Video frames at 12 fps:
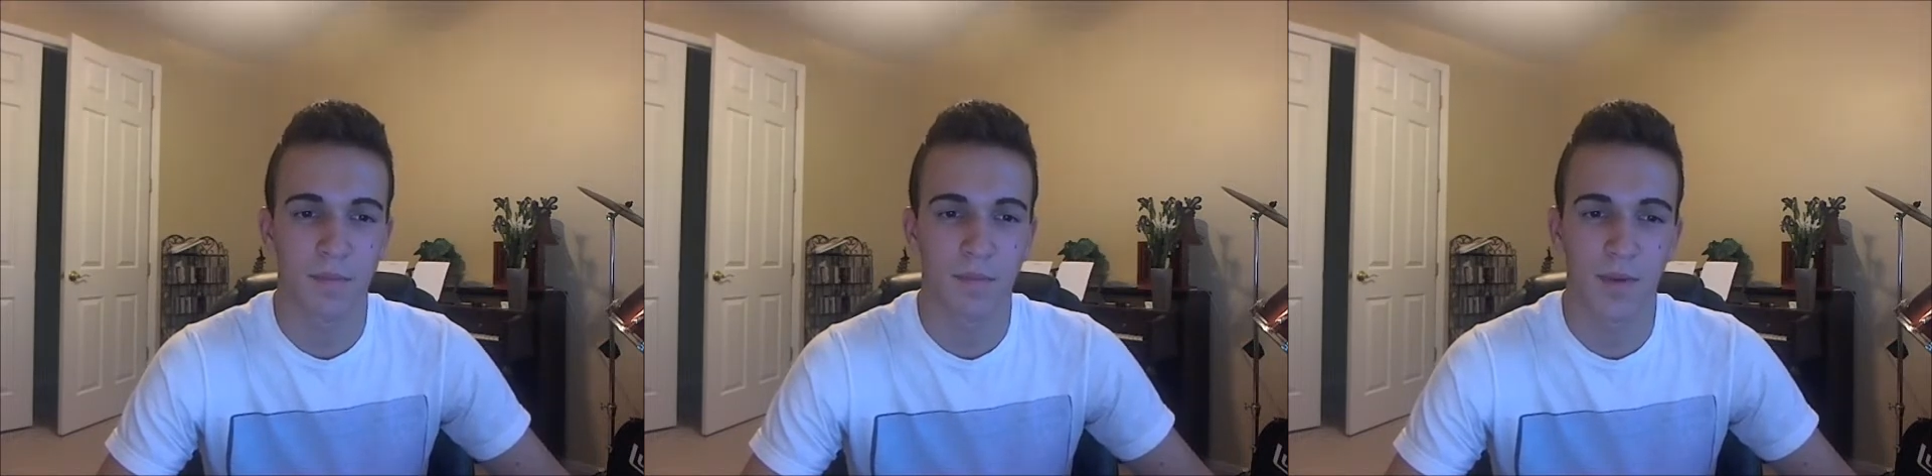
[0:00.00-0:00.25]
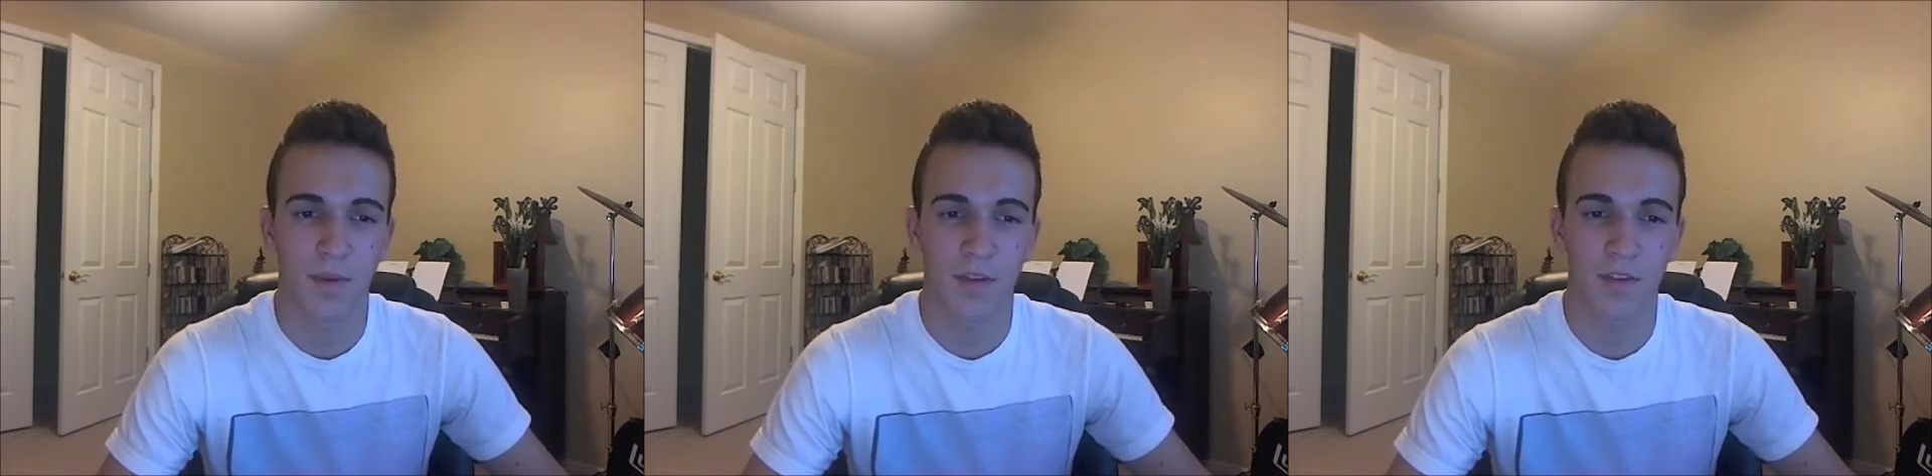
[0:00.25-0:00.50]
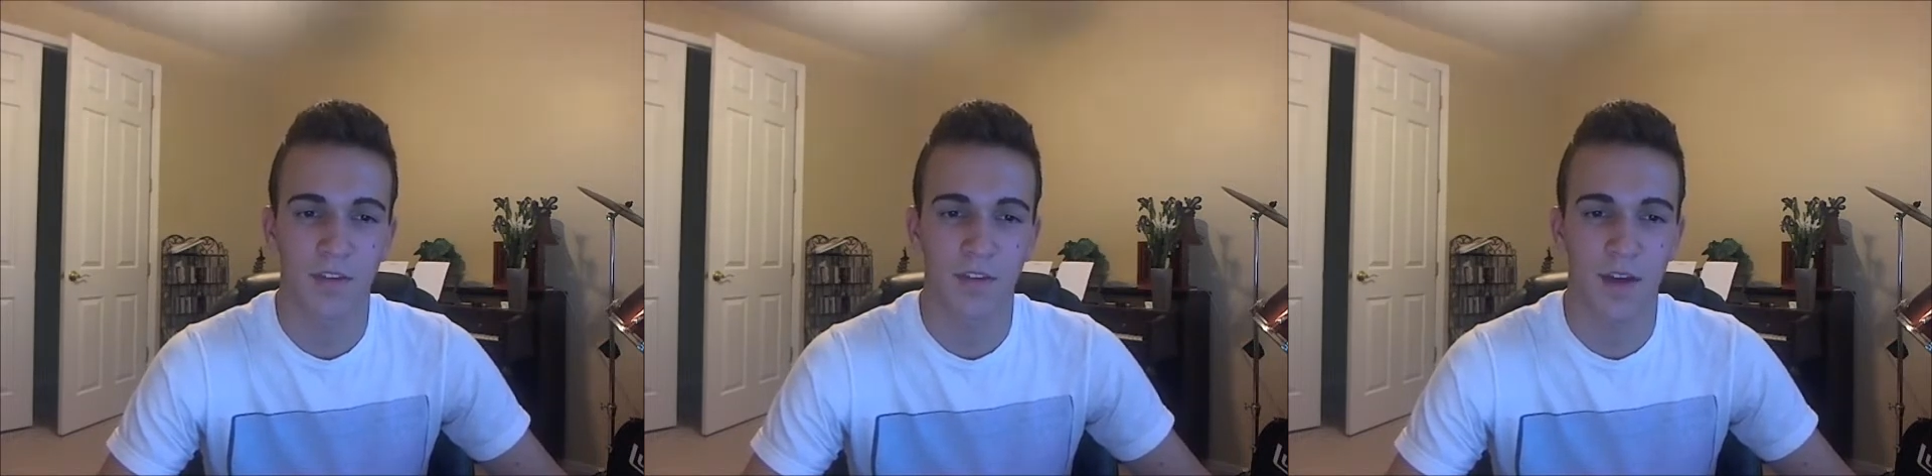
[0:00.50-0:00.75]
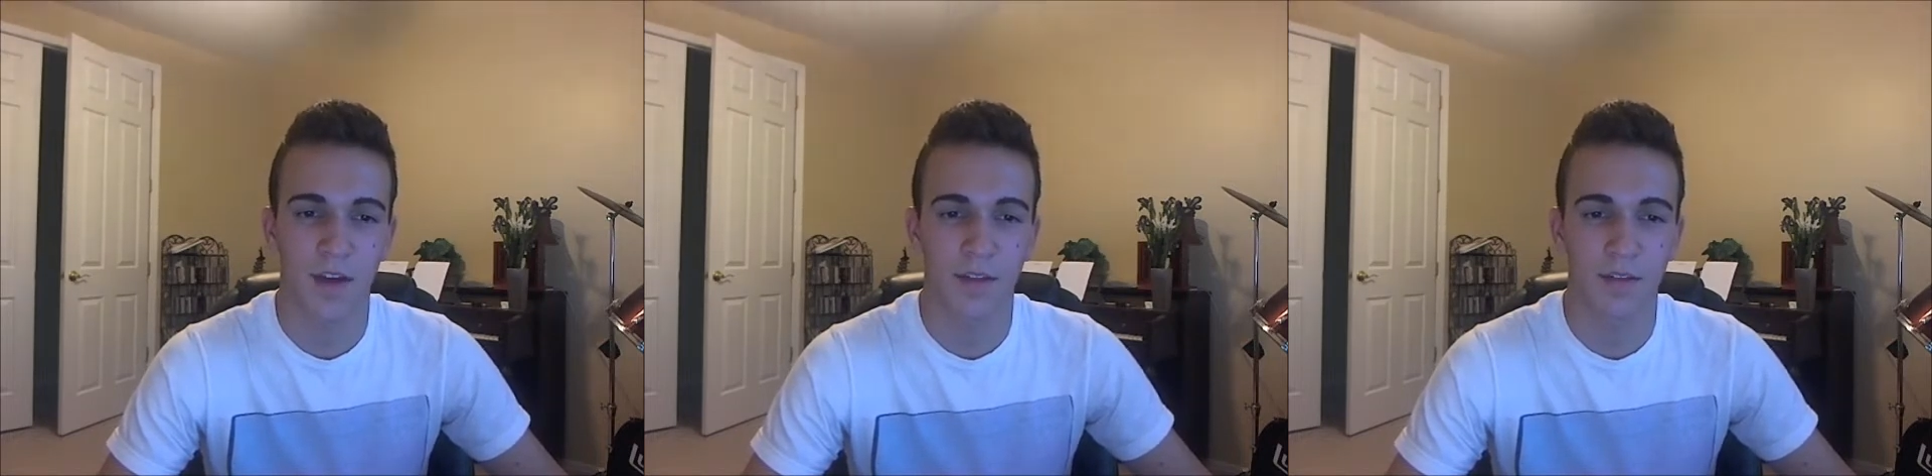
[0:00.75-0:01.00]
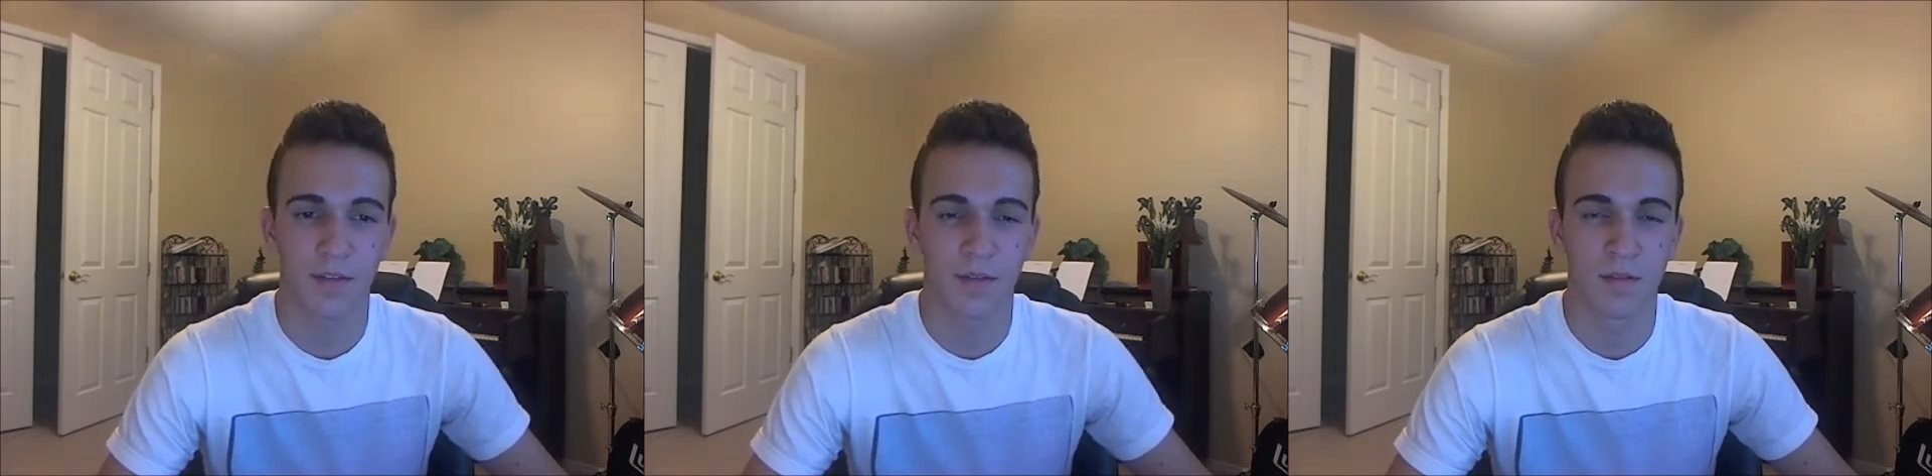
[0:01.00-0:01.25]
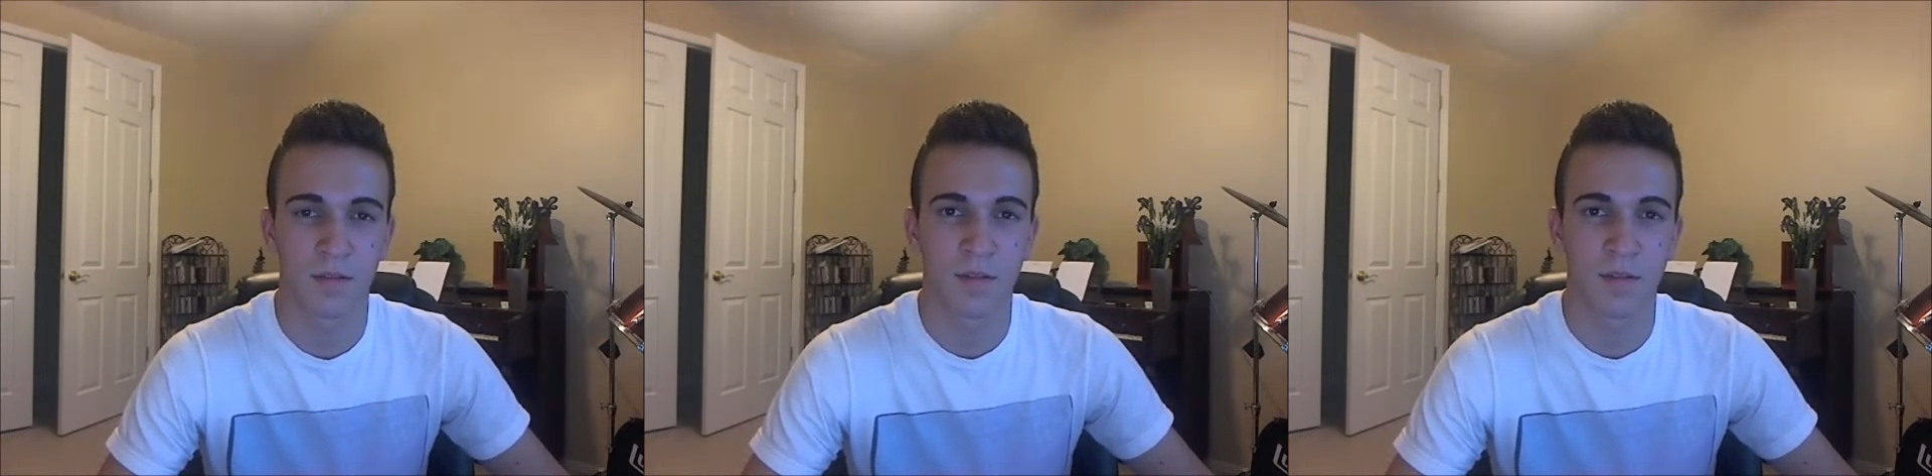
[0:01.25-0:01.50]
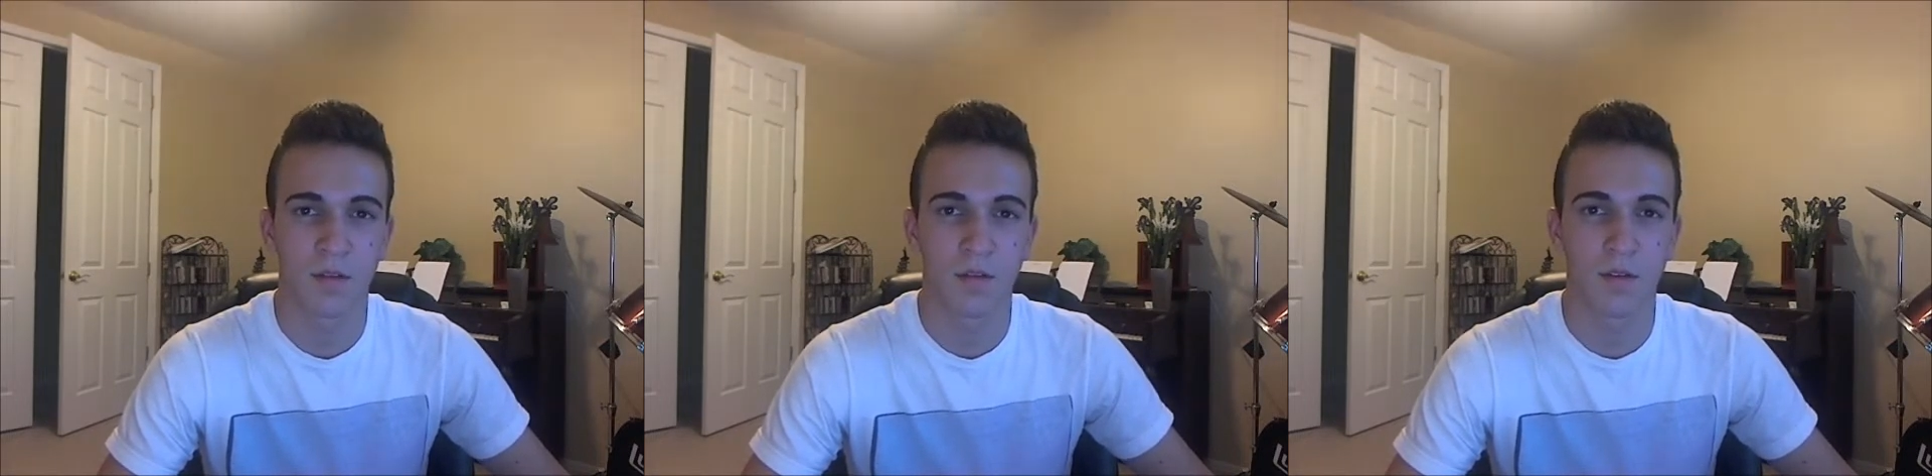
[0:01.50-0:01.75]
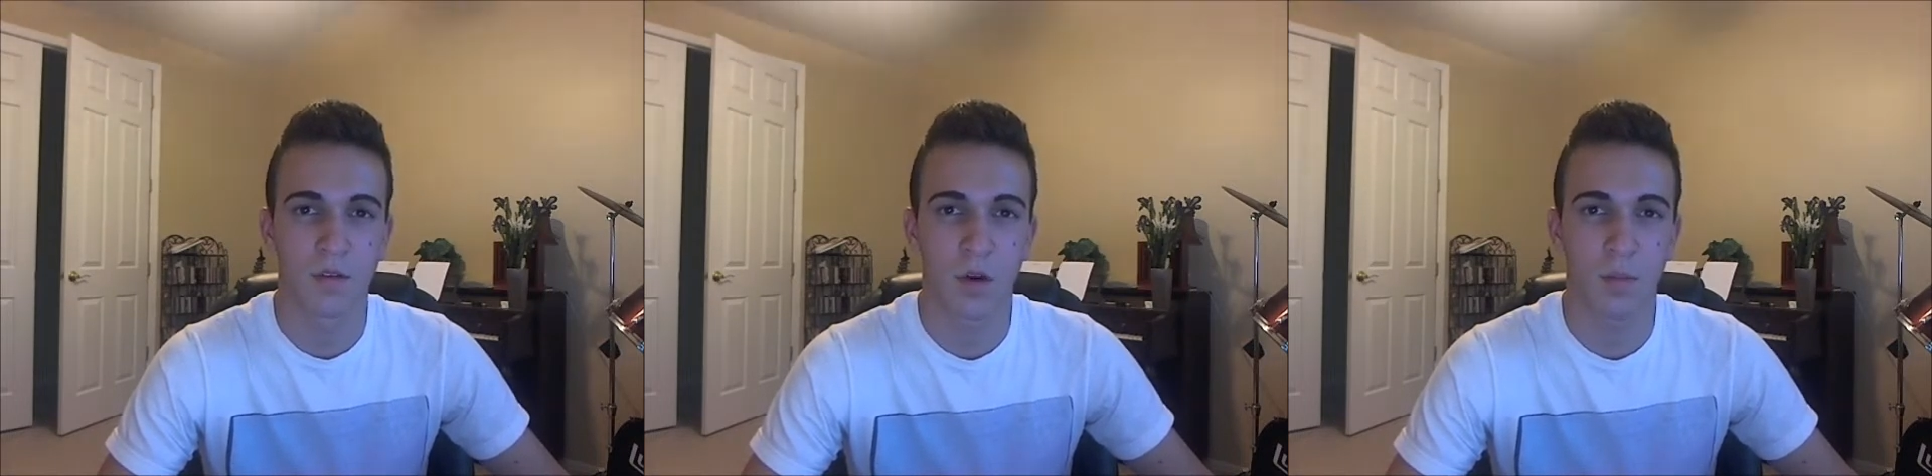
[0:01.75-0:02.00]
Because it's not
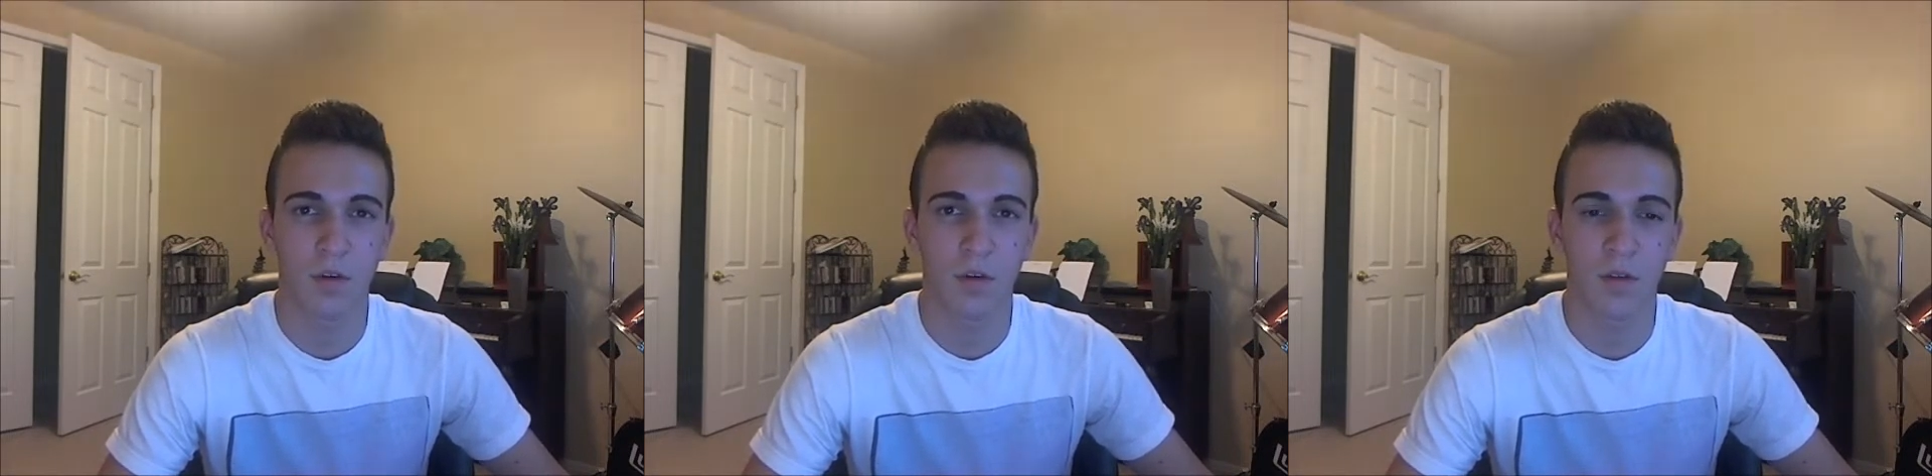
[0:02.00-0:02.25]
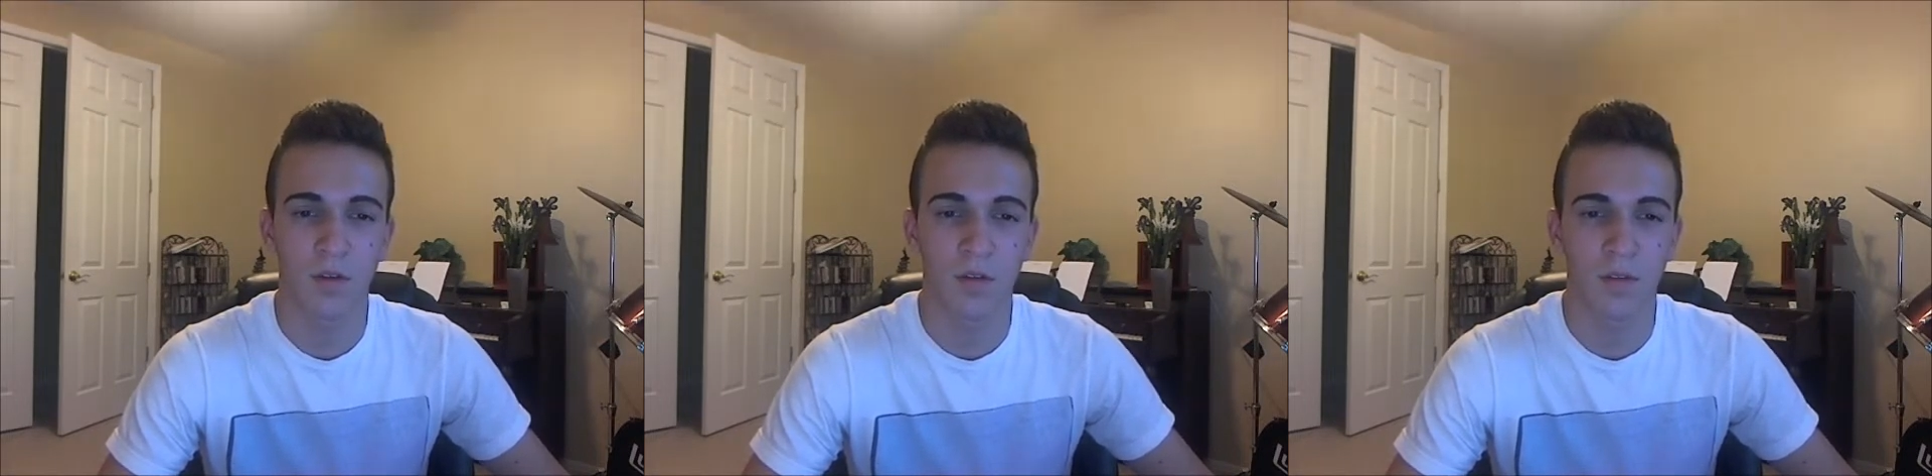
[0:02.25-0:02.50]
normal?